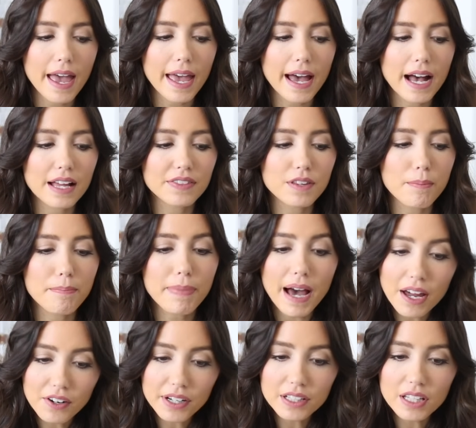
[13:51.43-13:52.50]
And the
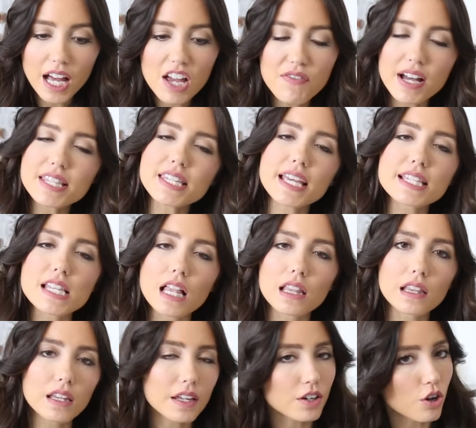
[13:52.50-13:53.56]
battery life I'd say is a
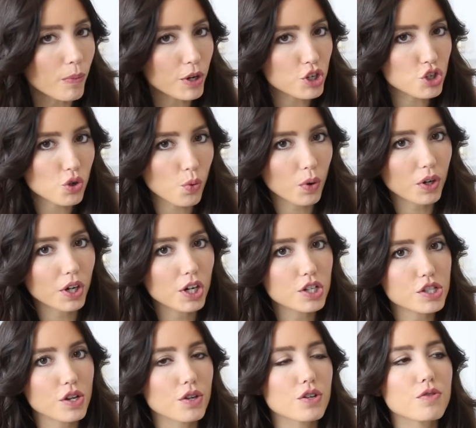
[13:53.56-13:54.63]
little bit shorter,
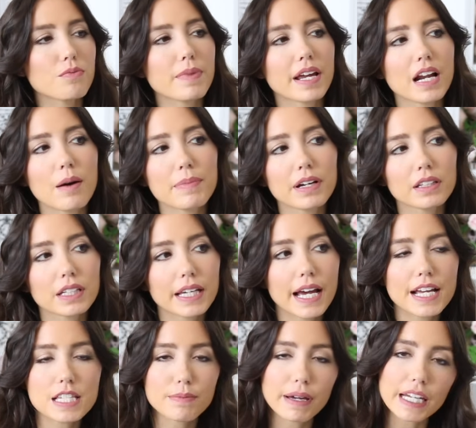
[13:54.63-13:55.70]
so you may not be able to get
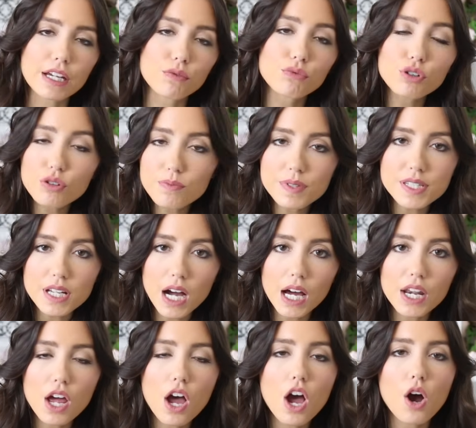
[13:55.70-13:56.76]
as many rooms
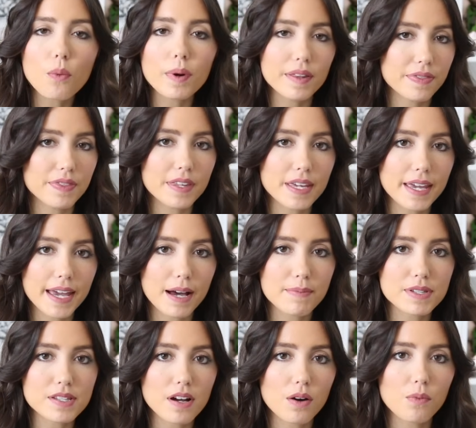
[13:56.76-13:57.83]
done with the
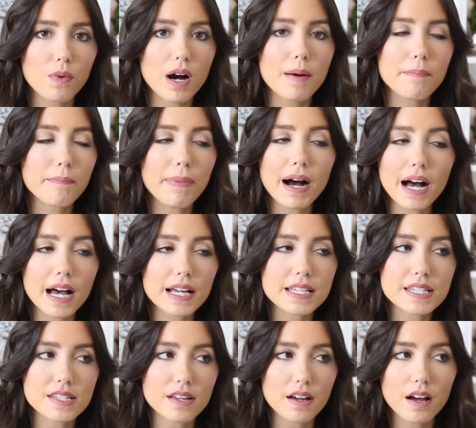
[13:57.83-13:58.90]
Amazon one,
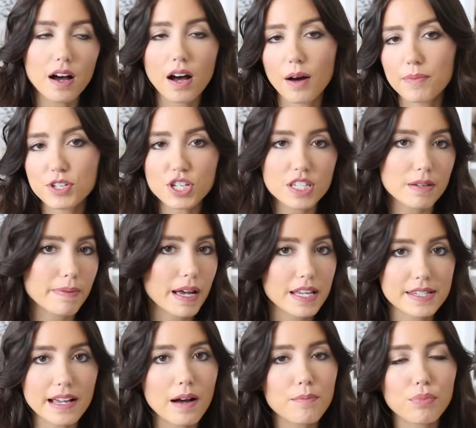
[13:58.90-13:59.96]
but um, it just
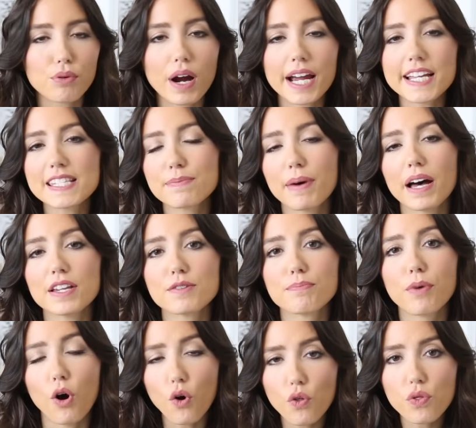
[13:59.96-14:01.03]
depends on price, but
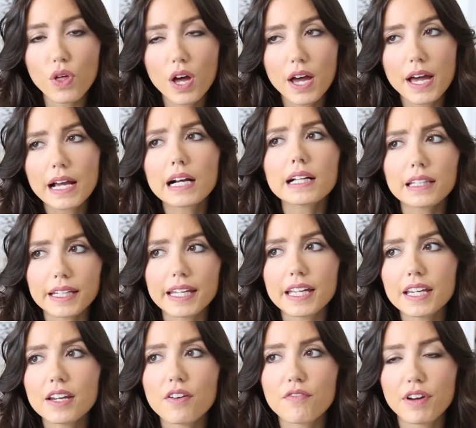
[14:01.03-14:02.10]
both
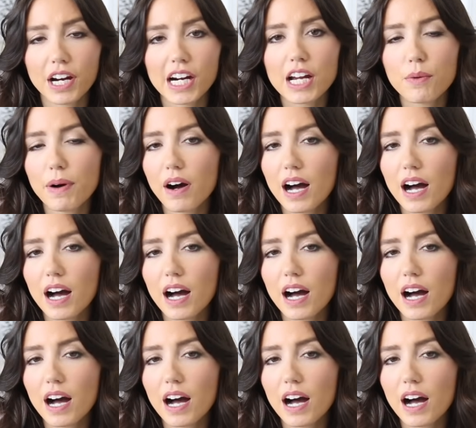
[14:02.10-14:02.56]
clean very well.